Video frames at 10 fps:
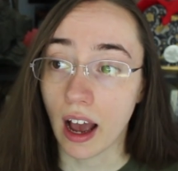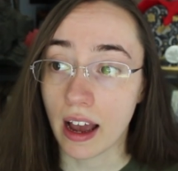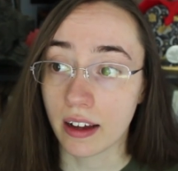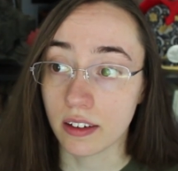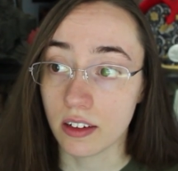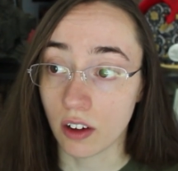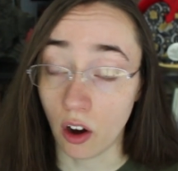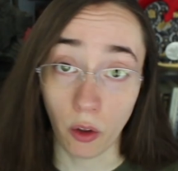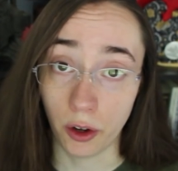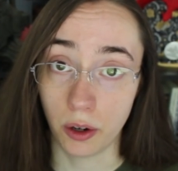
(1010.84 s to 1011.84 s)
and
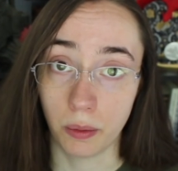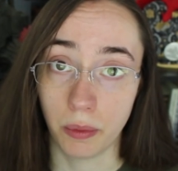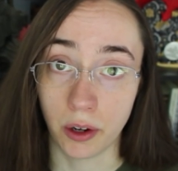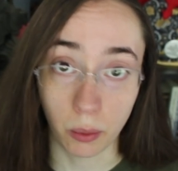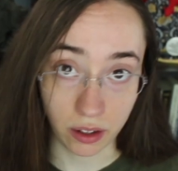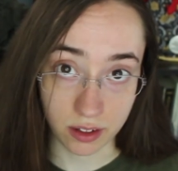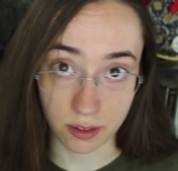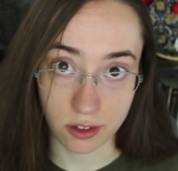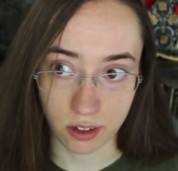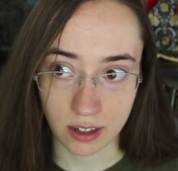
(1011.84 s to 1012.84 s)
all their, their
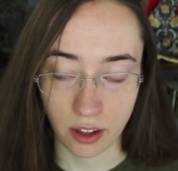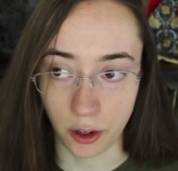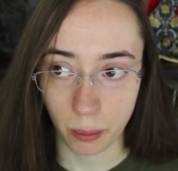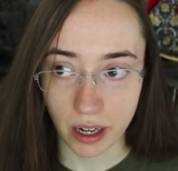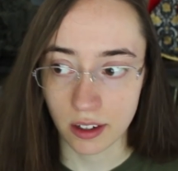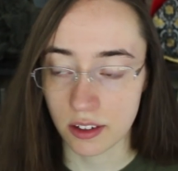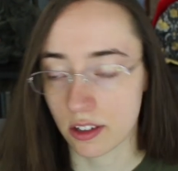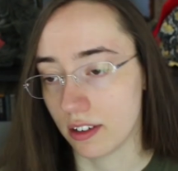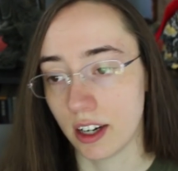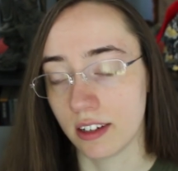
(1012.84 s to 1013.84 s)
relatives are dead, their parents
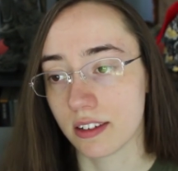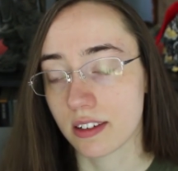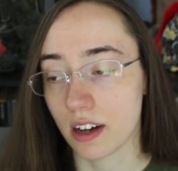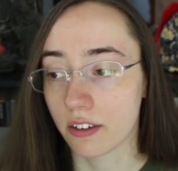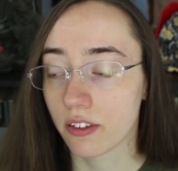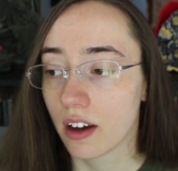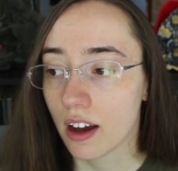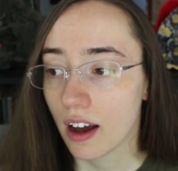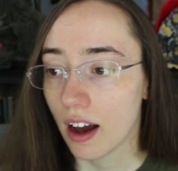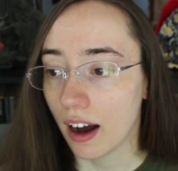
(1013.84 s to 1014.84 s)
are dead and stuff.
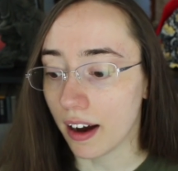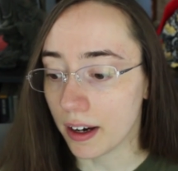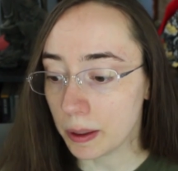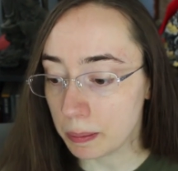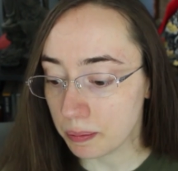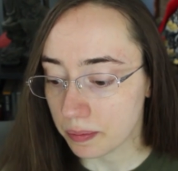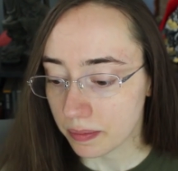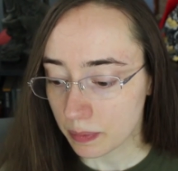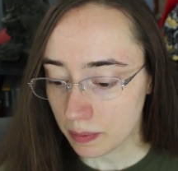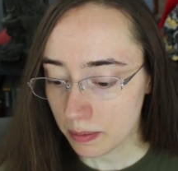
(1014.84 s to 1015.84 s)
Um,
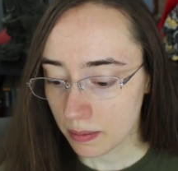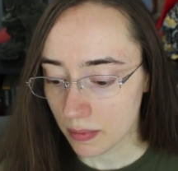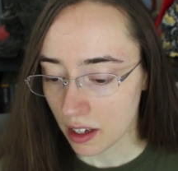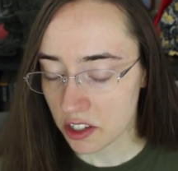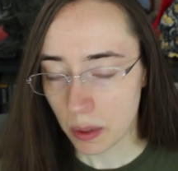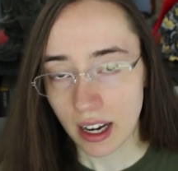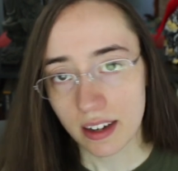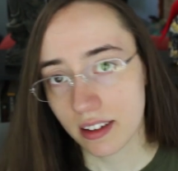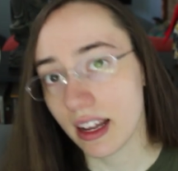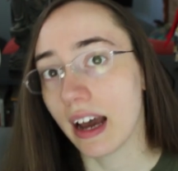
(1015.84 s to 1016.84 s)
so I
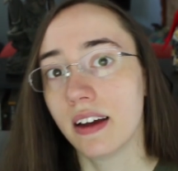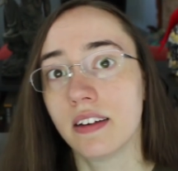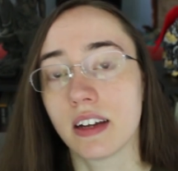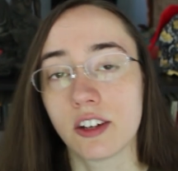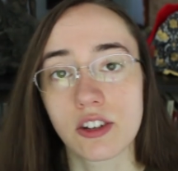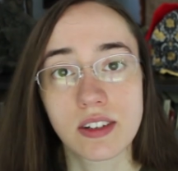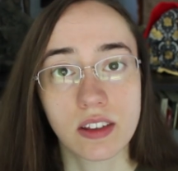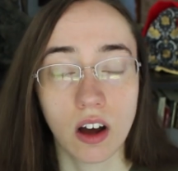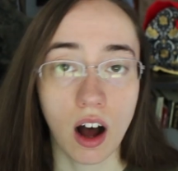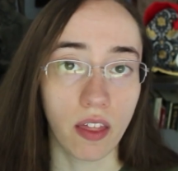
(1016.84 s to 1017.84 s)
got to the end and just
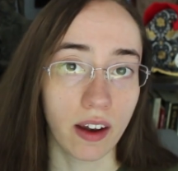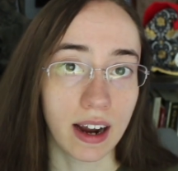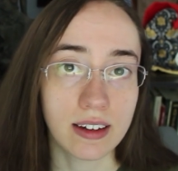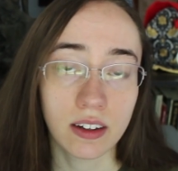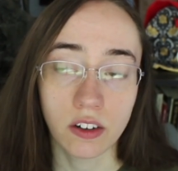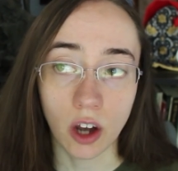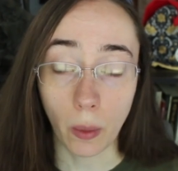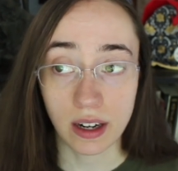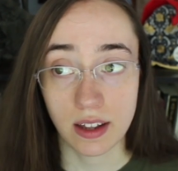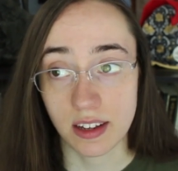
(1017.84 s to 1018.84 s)
thought that I didn't
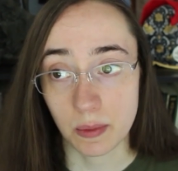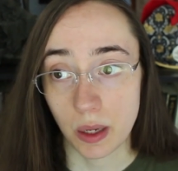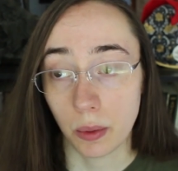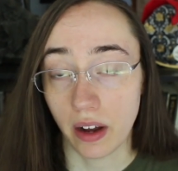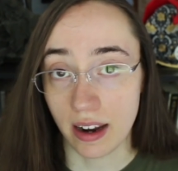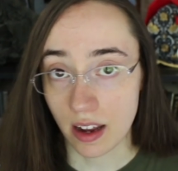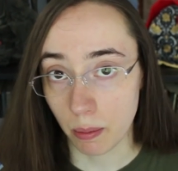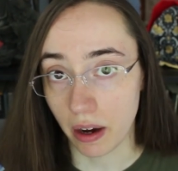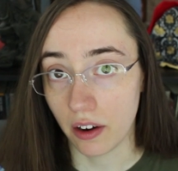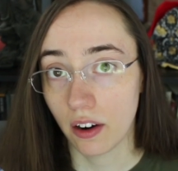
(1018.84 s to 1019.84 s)
know any of these people any
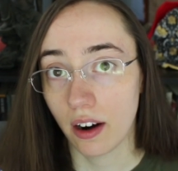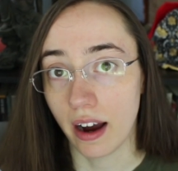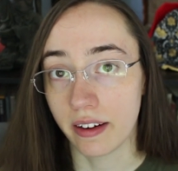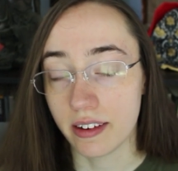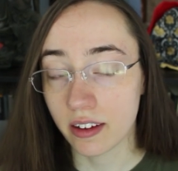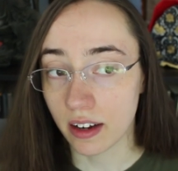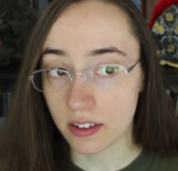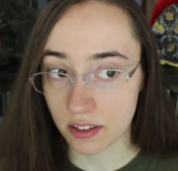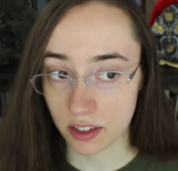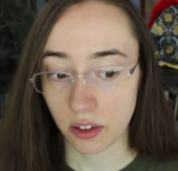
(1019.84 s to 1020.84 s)
better, and I didn't
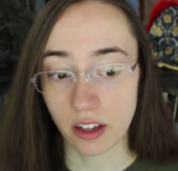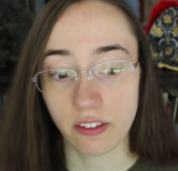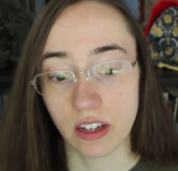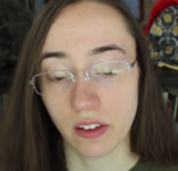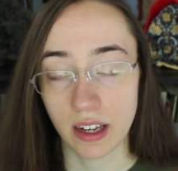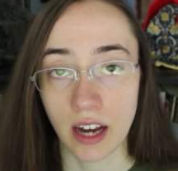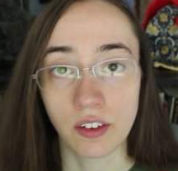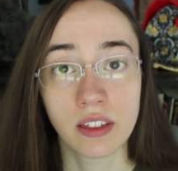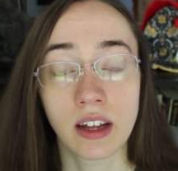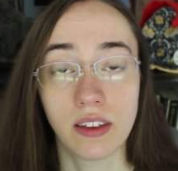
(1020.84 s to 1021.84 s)
necessarily feel like
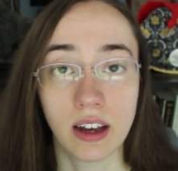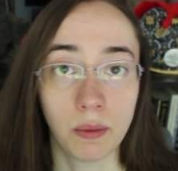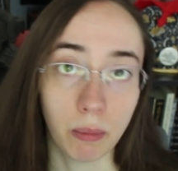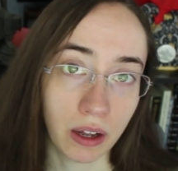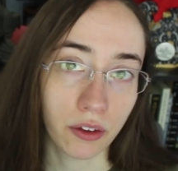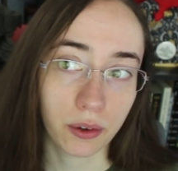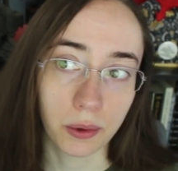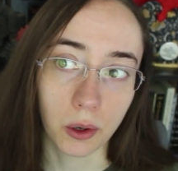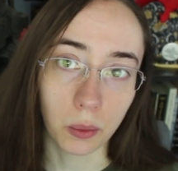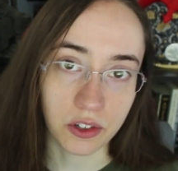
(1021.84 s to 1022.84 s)
everything they had been
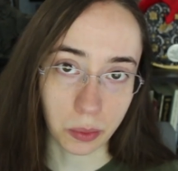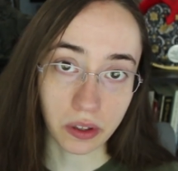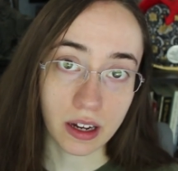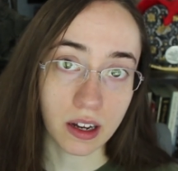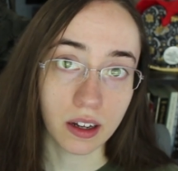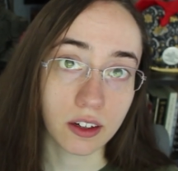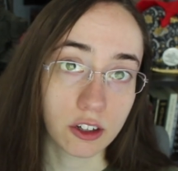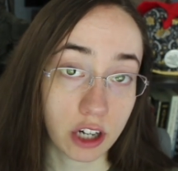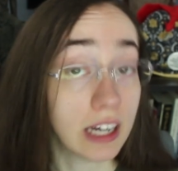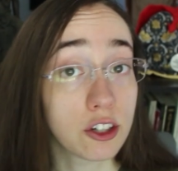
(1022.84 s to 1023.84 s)
through was really
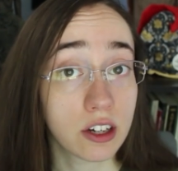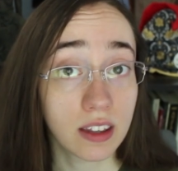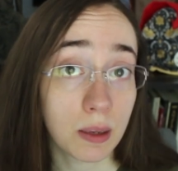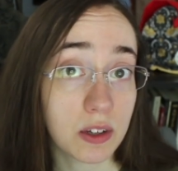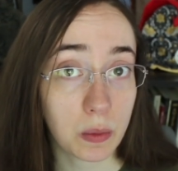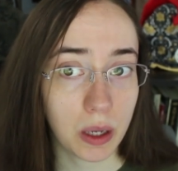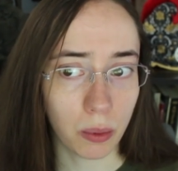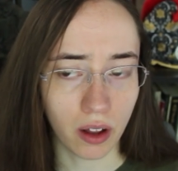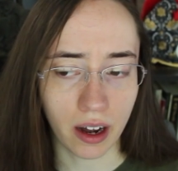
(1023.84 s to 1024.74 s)
changing them as people